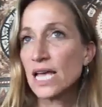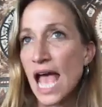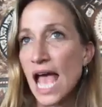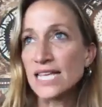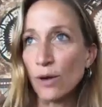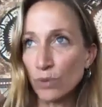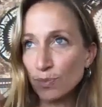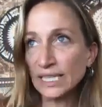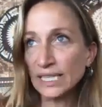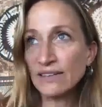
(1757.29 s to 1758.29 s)
And yet we
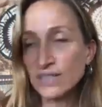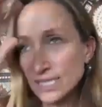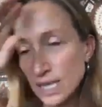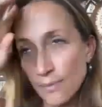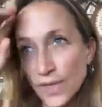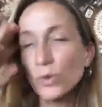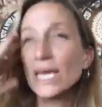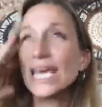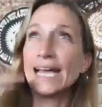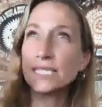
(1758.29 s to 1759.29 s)
believe in something we
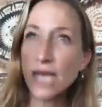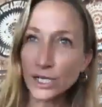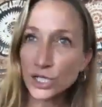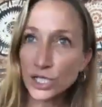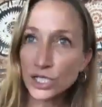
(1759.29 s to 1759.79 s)
can't touch.